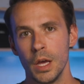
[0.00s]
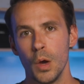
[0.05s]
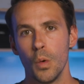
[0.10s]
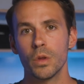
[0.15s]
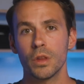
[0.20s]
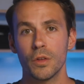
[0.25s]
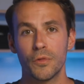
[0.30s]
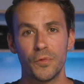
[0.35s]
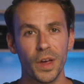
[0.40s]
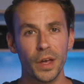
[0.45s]
When
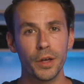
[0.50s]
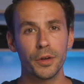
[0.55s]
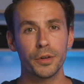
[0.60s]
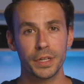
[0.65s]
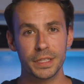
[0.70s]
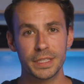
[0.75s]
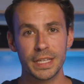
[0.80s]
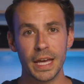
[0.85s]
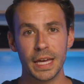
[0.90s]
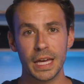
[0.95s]
the failure to
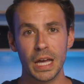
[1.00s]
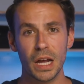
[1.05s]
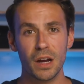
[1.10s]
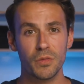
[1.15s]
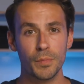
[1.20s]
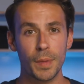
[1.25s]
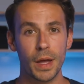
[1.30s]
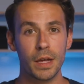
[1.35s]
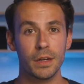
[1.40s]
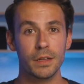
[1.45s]
take care of
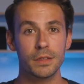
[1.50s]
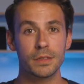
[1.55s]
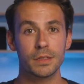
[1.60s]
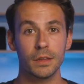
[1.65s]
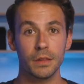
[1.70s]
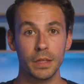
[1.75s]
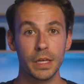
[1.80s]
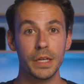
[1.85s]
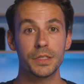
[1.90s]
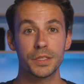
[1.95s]
maintenance
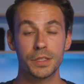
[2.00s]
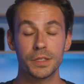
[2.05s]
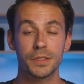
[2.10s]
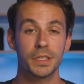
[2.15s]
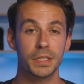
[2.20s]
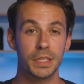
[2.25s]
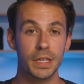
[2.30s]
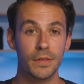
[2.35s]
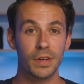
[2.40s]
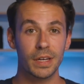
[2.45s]
leads to
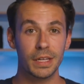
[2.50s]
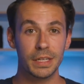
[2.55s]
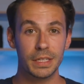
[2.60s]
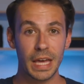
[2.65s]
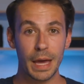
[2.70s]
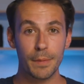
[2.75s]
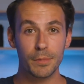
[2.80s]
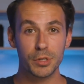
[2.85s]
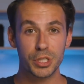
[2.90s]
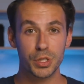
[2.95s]
significant
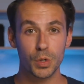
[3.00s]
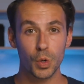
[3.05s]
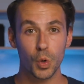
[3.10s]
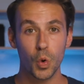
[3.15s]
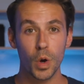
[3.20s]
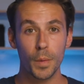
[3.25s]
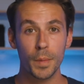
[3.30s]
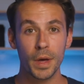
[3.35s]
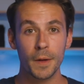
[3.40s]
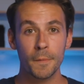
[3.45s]
damage to
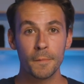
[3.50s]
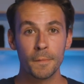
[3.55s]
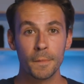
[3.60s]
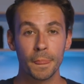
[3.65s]
equipment,